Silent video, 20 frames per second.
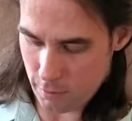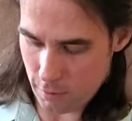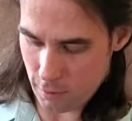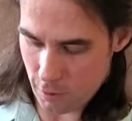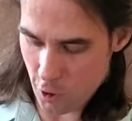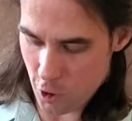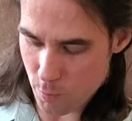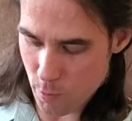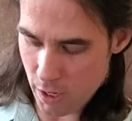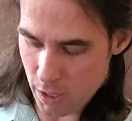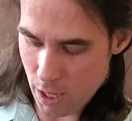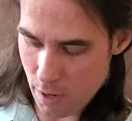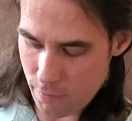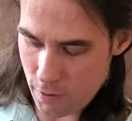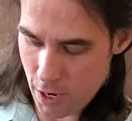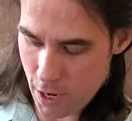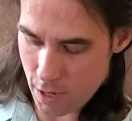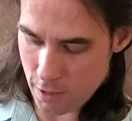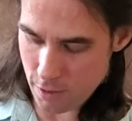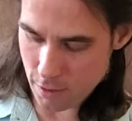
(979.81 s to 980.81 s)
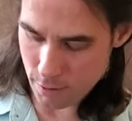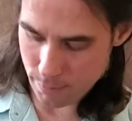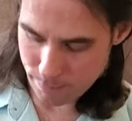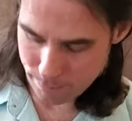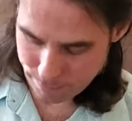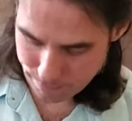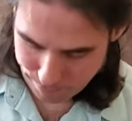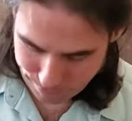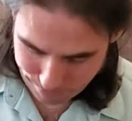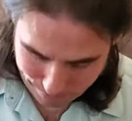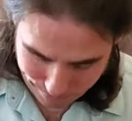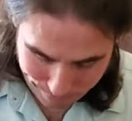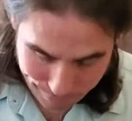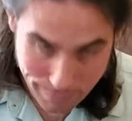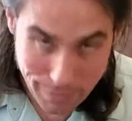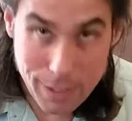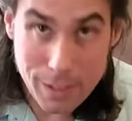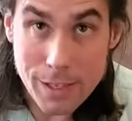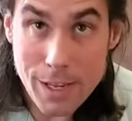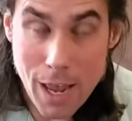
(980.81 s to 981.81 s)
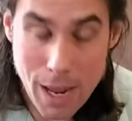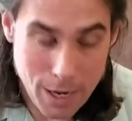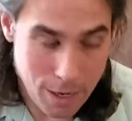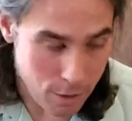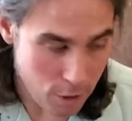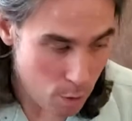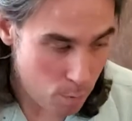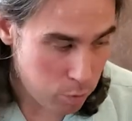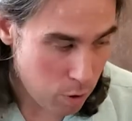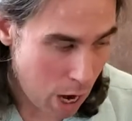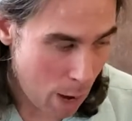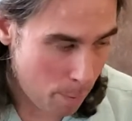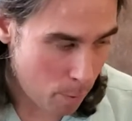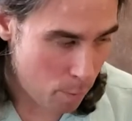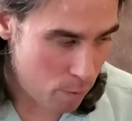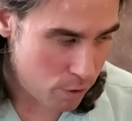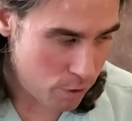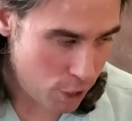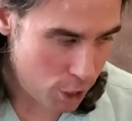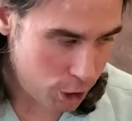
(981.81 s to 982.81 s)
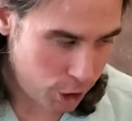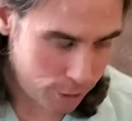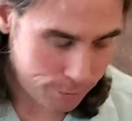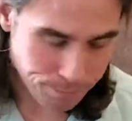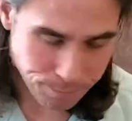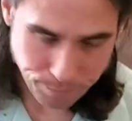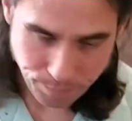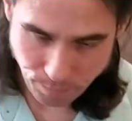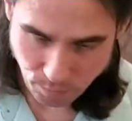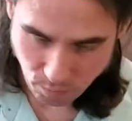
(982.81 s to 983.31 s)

use my left hand to get it into proper position.